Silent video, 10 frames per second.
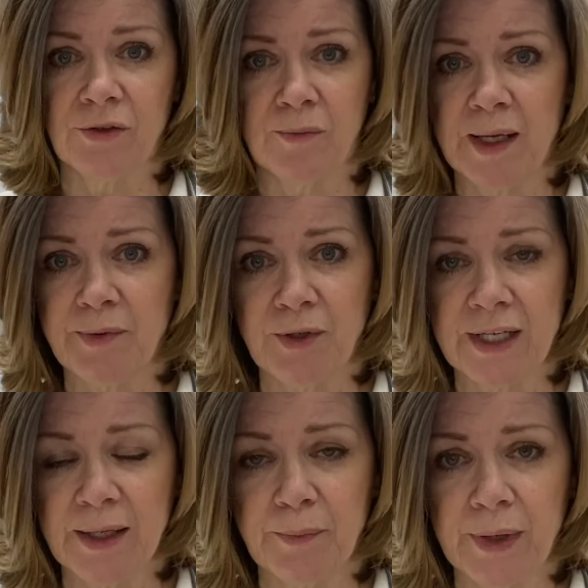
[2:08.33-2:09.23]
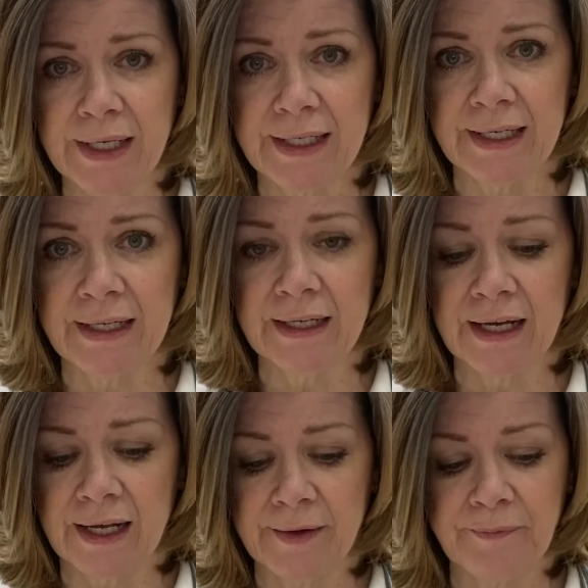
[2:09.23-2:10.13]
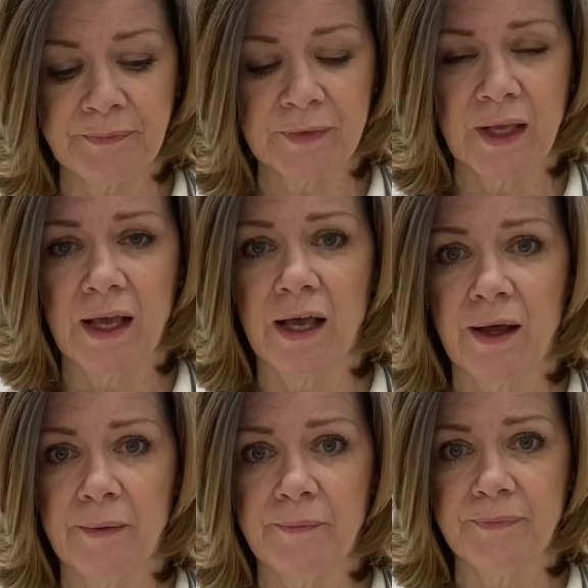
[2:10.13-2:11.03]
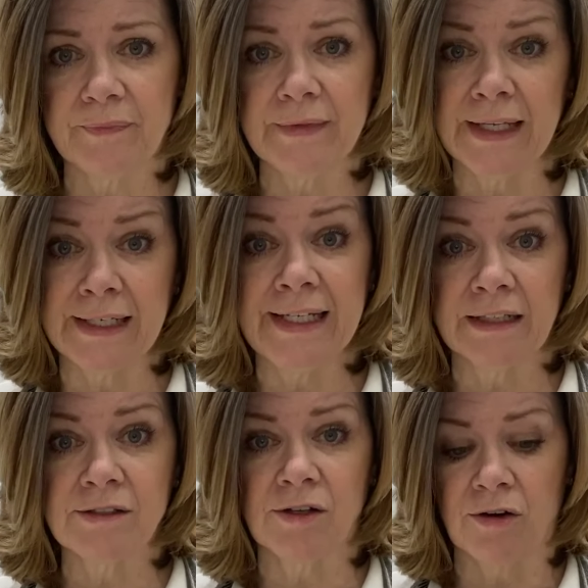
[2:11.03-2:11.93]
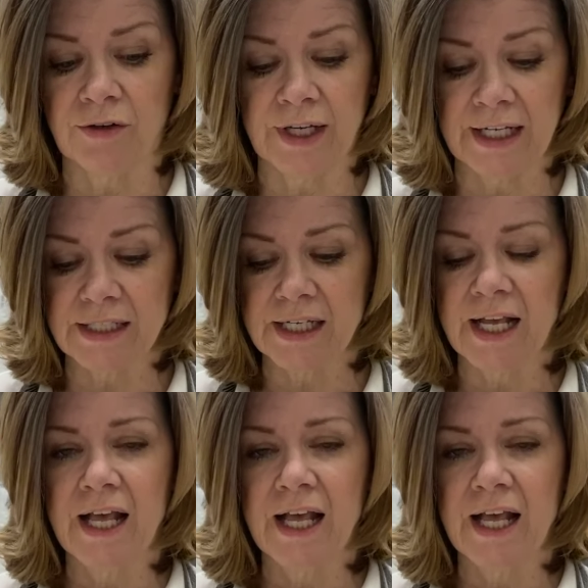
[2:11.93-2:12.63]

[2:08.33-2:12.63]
or maybe you keep breaking needles on it.